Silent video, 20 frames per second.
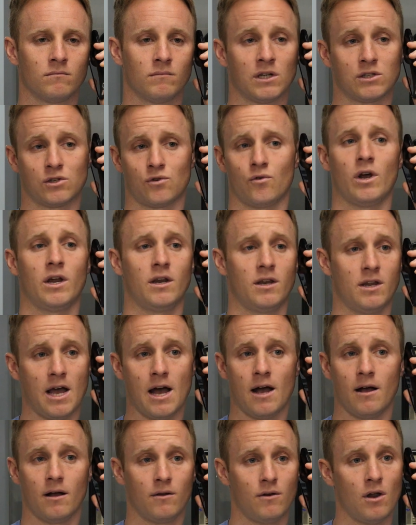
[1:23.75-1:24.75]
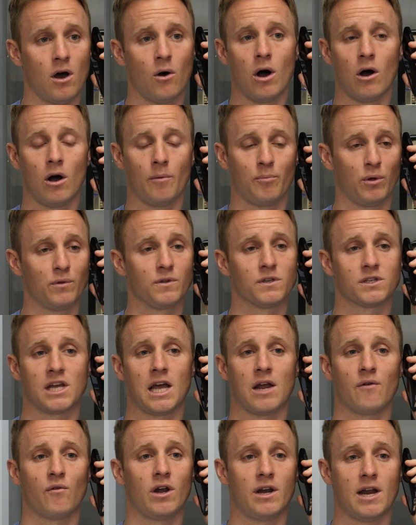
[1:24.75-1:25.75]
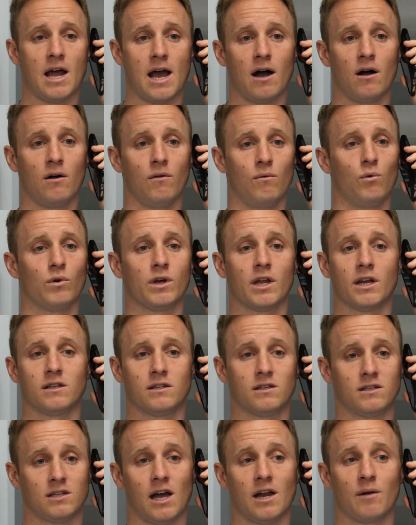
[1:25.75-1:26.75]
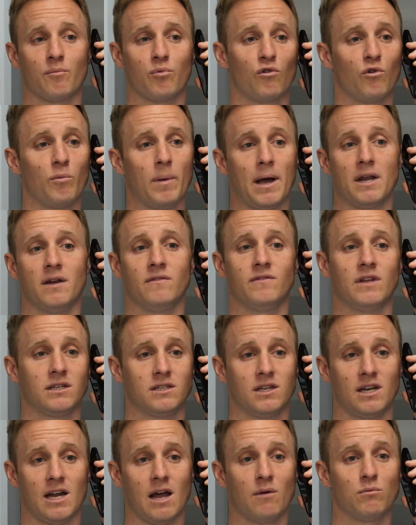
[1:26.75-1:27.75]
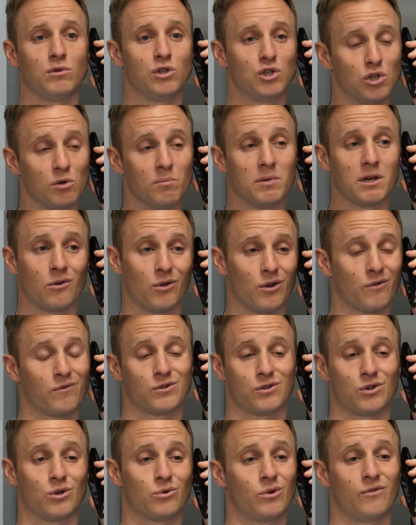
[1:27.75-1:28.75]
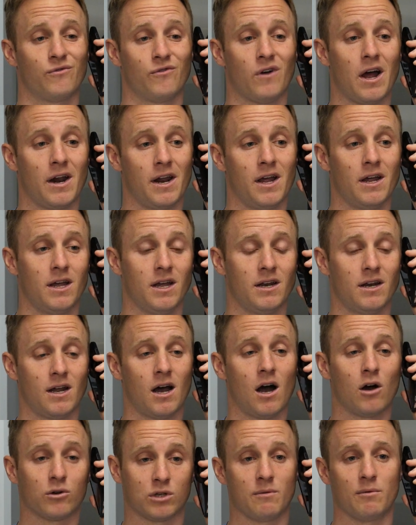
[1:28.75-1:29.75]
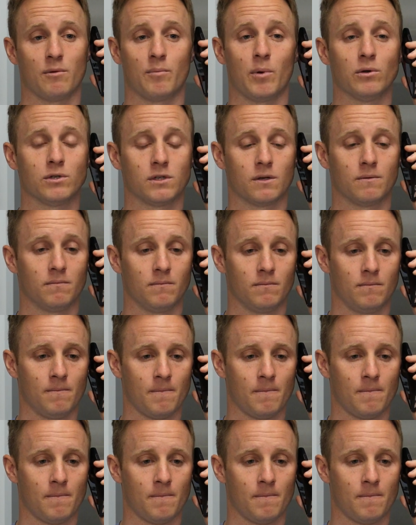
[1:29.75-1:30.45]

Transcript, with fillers: That's great. Yeah. No, I'll upload the scan right now. We'll get it designed approval by end of day today. We should be clear for surgery Friday, and uh, I'll keep you posted.